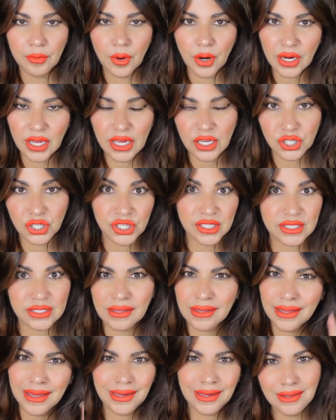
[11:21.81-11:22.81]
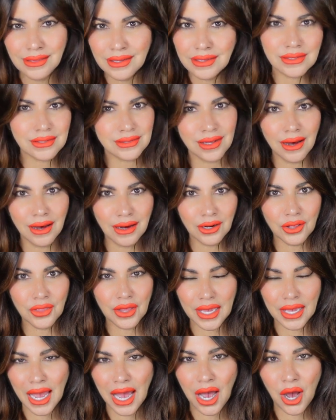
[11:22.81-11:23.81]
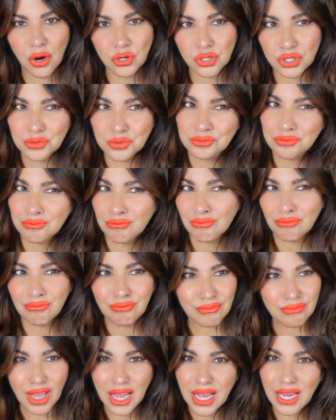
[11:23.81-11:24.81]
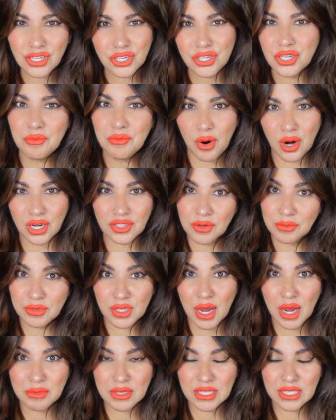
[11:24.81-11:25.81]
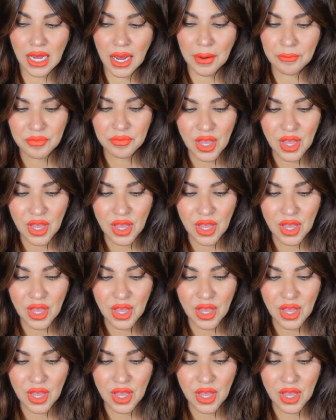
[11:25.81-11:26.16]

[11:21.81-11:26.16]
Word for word: barking, she's laying in the sun on the couch. She barks from time to time.